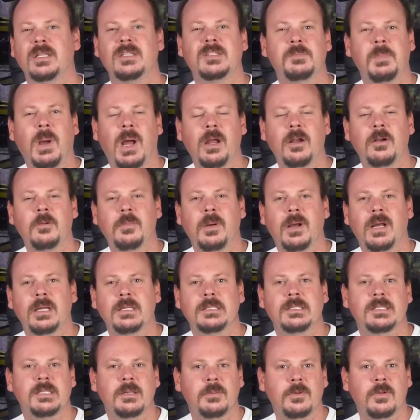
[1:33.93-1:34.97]
Inspired by
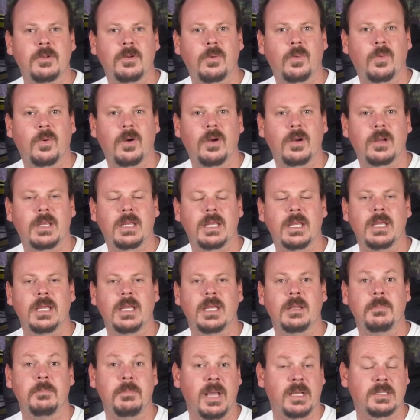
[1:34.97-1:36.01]
similar work
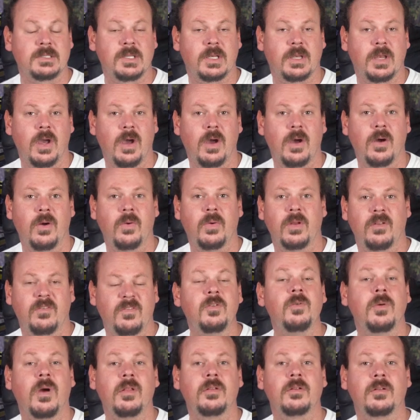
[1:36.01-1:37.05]
in Mexico and a
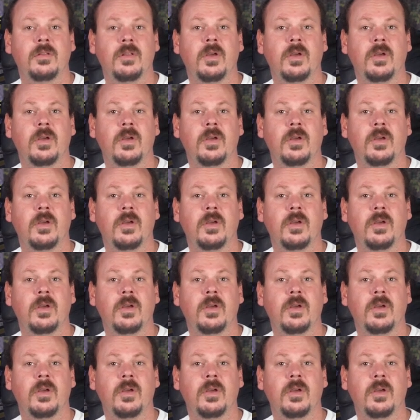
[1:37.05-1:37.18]
few other